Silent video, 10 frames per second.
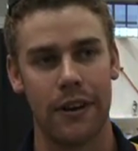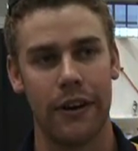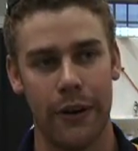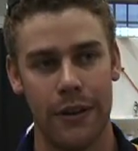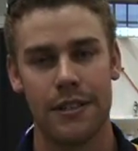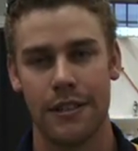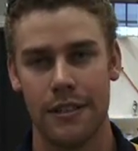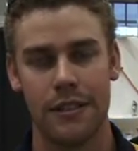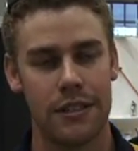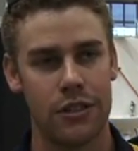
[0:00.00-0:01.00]
I urge
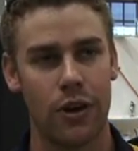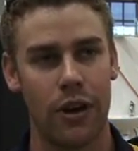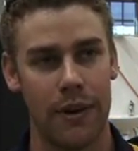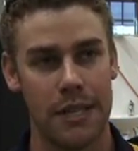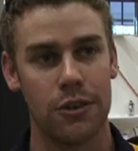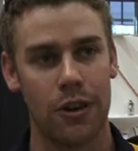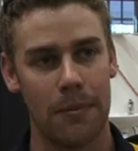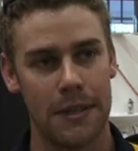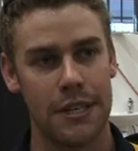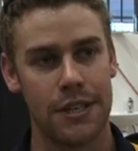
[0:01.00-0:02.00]
to, to try regional
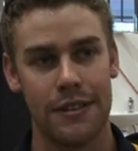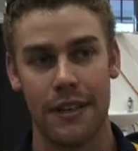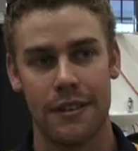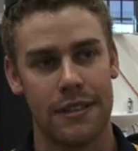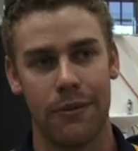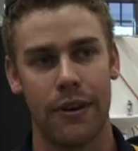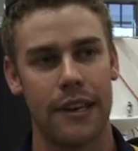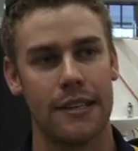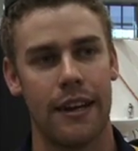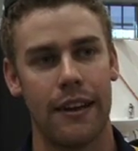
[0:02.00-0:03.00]
competition and see where it
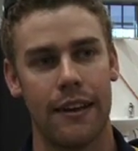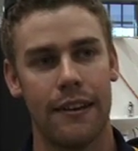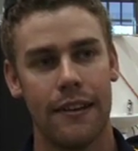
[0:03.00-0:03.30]
can take you.